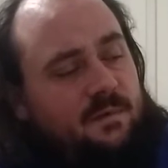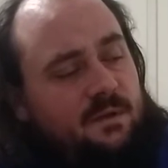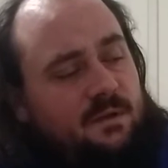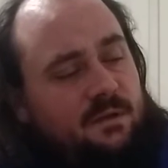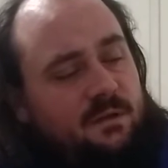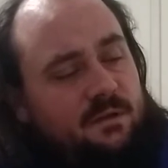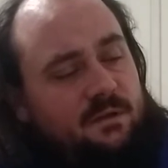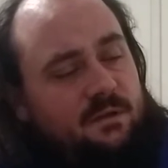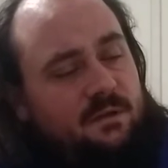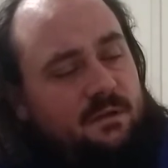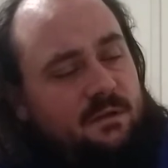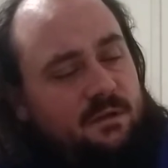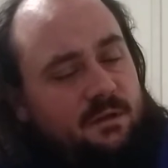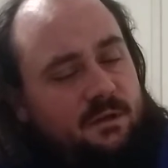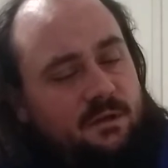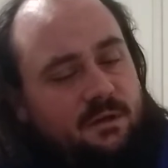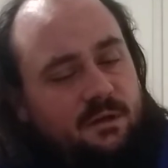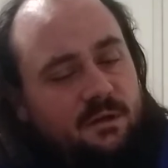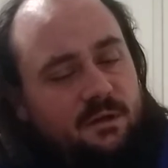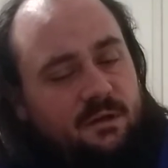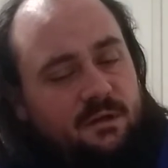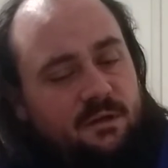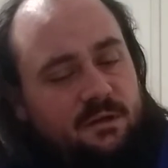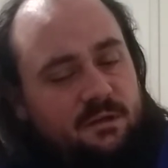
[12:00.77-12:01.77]
You're
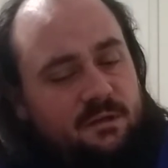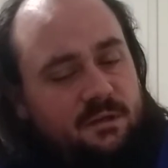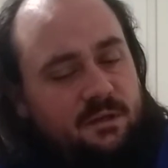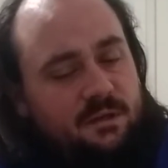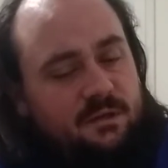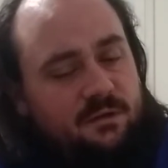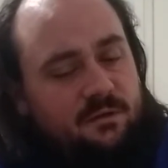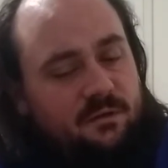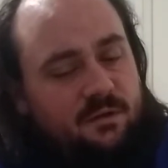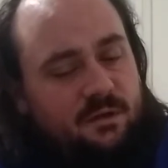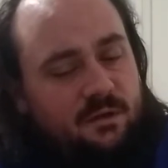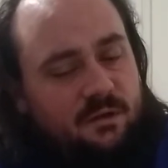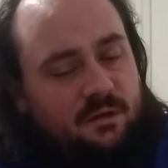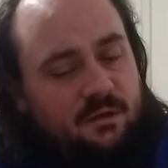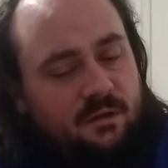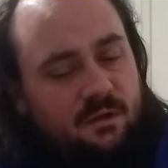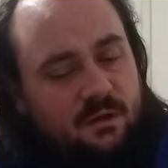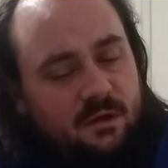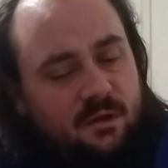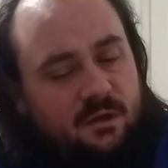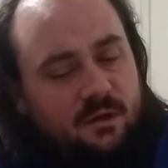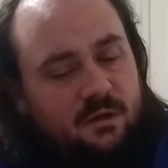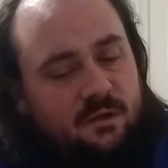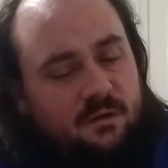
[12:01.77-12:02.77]
going to continue the
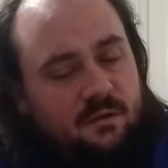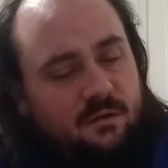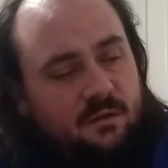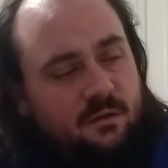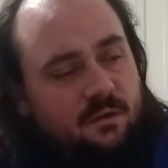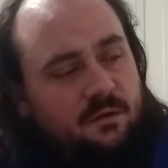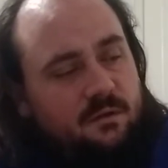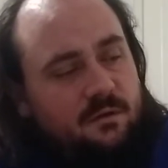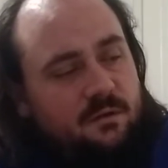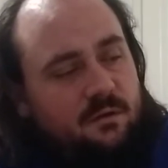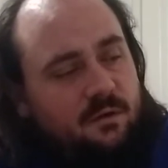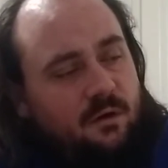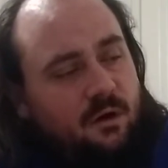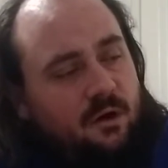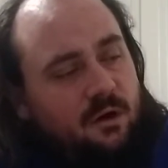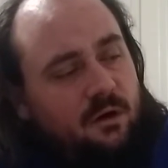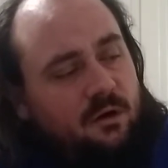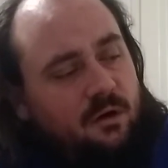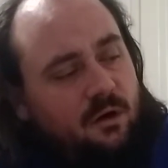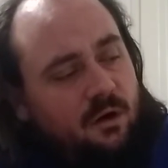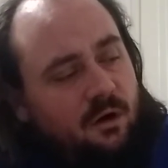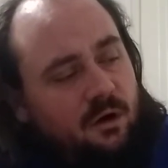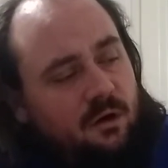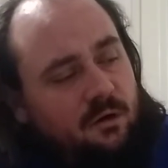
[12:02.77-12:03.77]
dark,
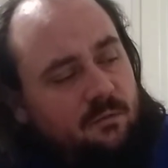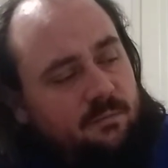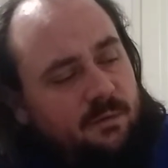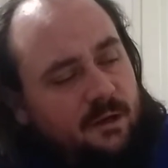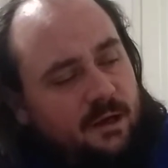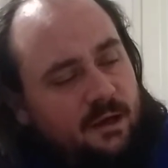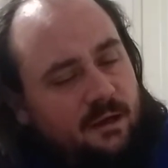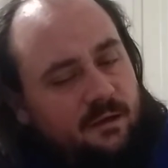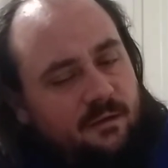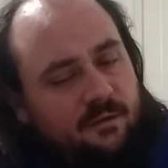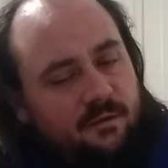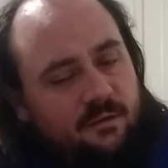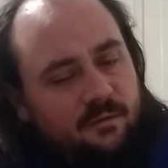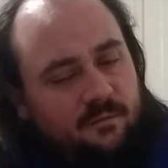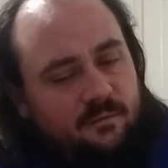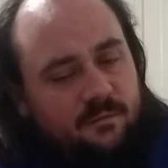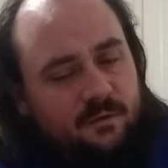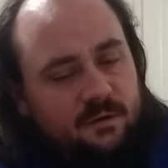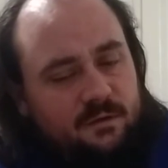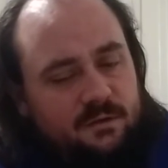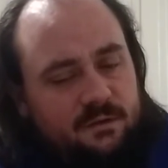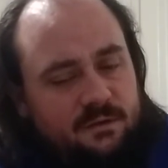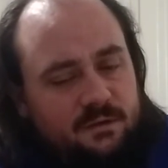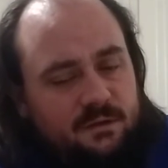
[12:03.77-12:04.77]
hard path
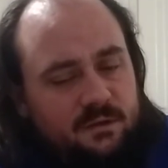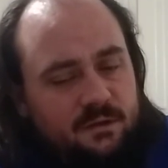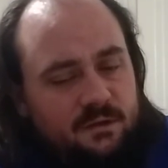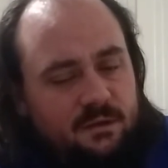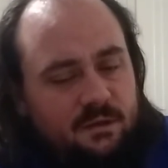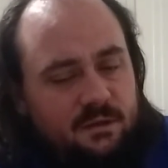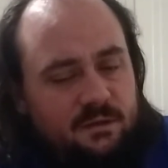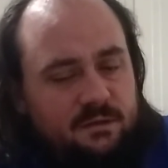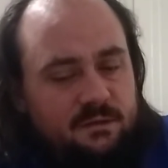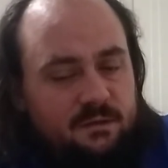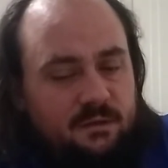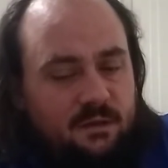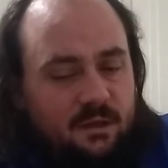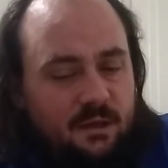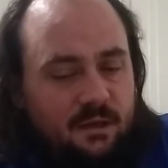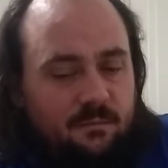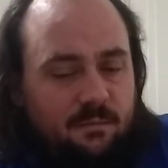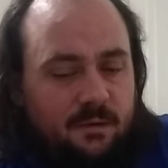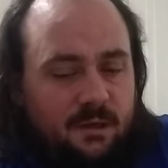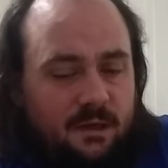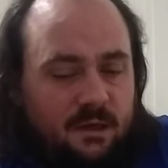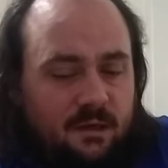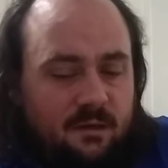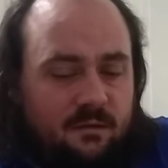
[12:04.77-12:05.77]
versus the easy, light
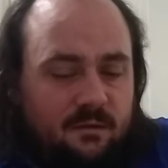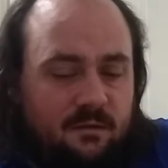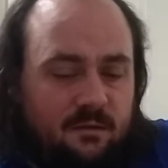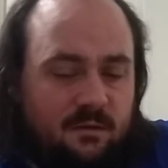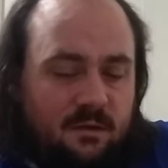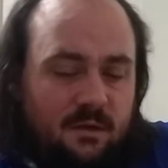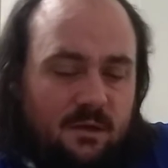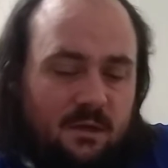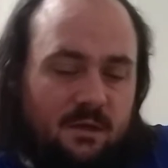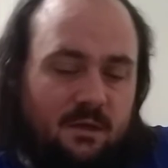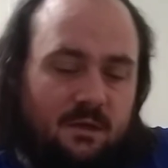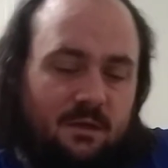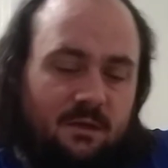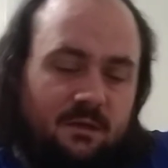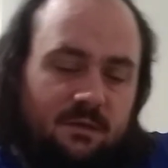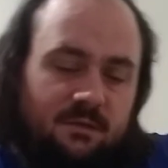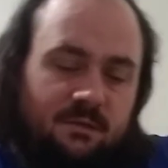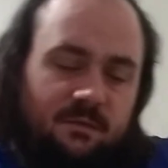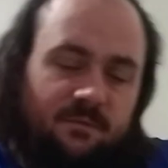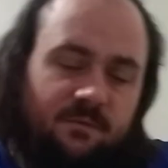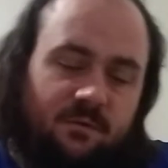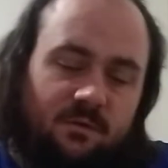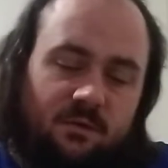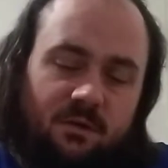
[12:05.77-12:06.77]
path. Because
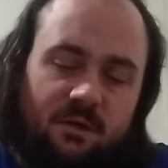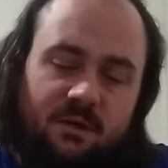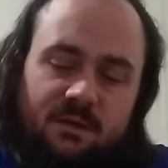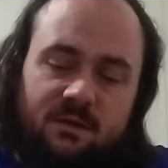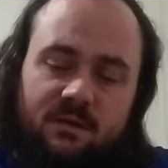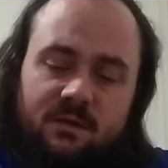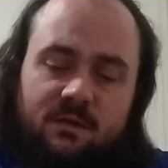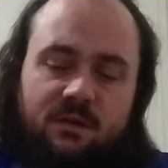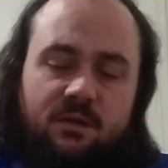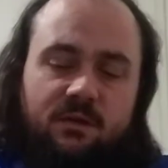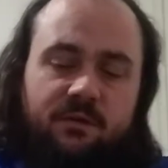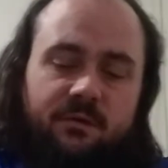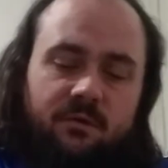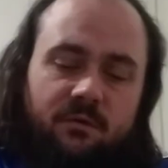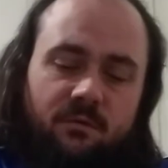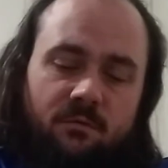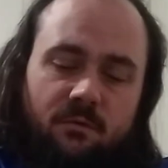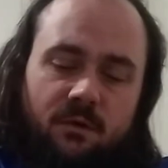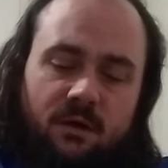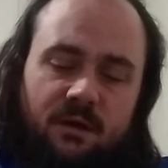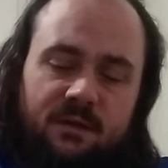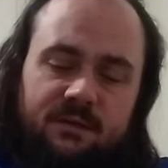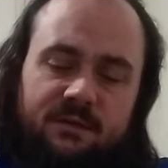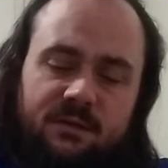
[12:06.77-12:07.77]
if you look at the Two of
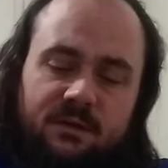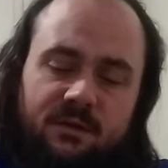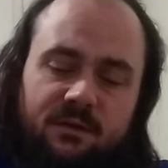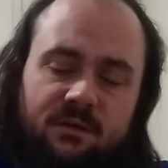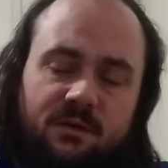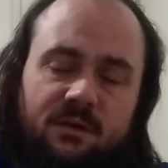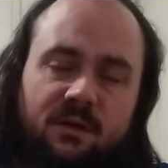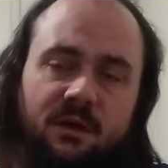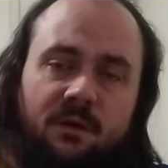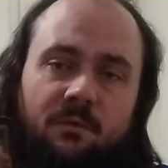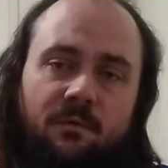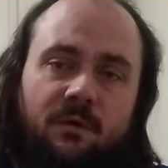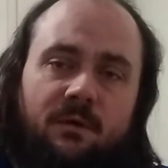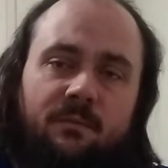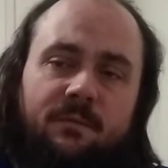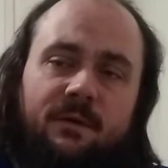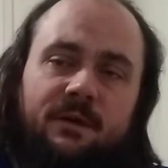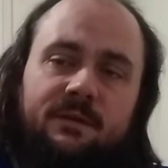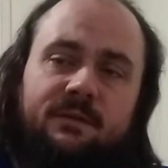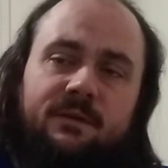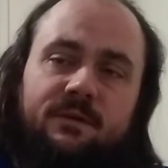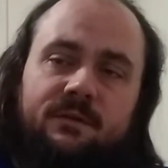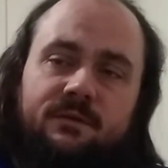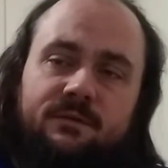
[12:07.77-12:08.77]
Wands here, you got one
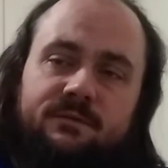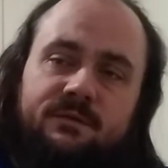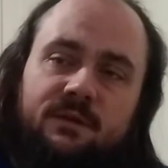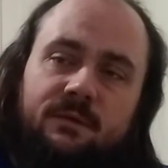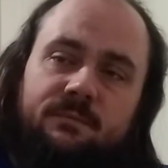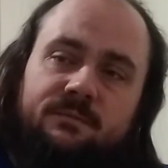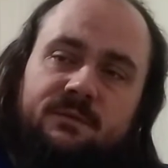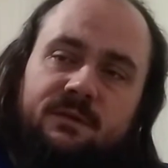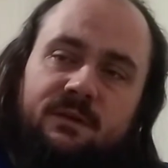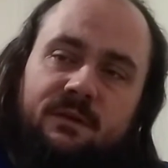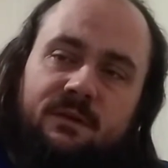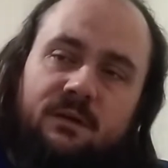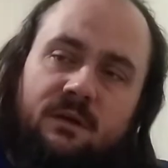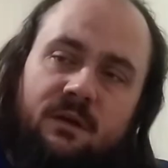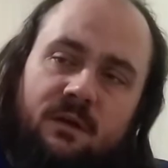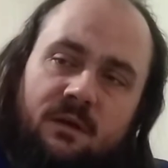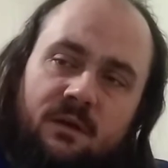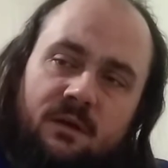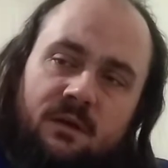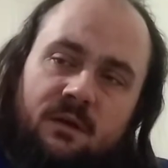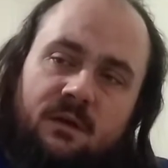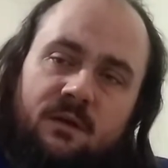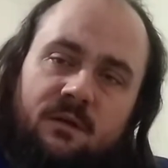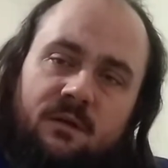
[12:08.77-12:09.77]
path that goes up to
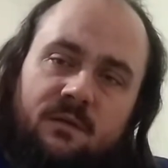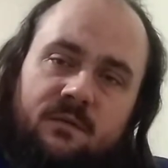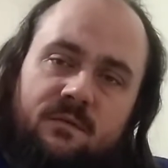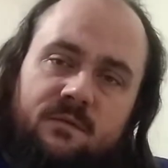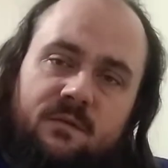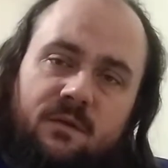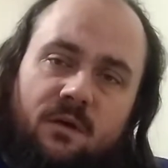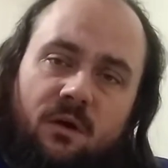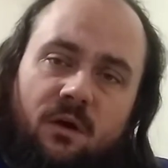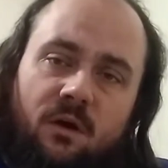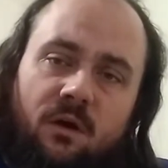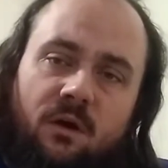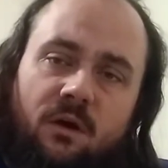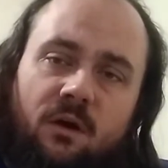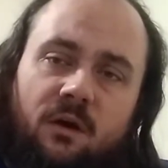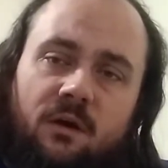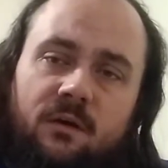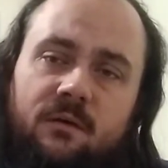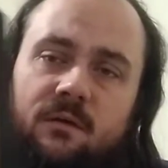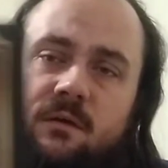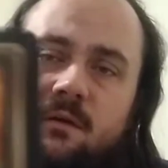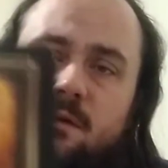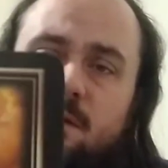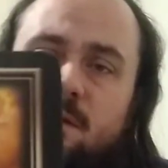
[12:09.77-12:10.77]
the hard...